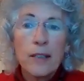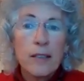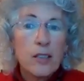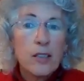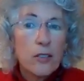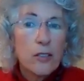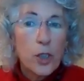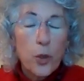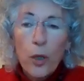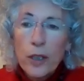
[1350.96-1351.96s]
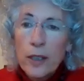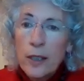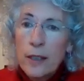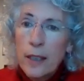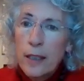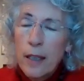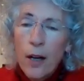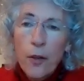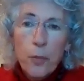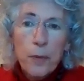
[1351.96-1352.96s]
It's shortened in
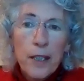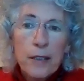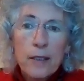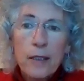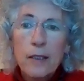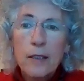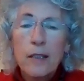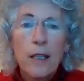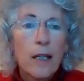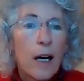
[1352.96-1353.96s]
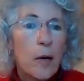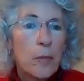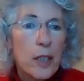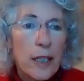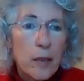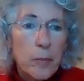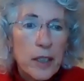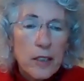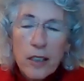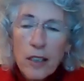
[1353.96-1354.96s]
other places.
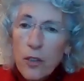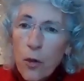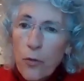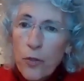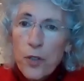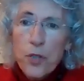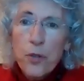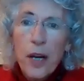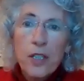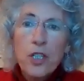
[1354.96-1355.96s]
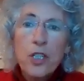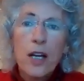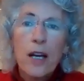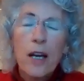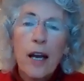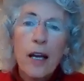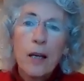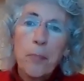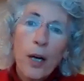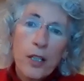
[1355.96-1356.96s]
Ligaments get overstretched,
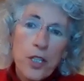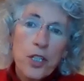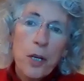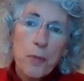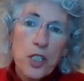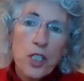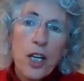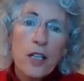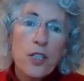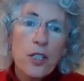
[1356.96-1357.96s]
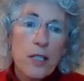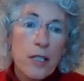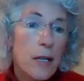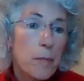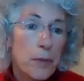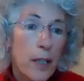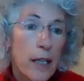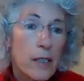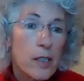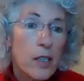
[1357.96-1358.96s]
and body shape changes take
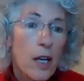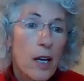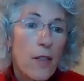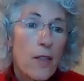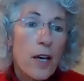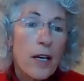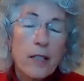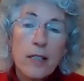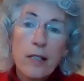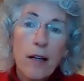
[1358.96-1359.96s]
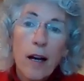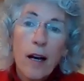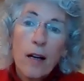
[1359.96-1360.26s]
place that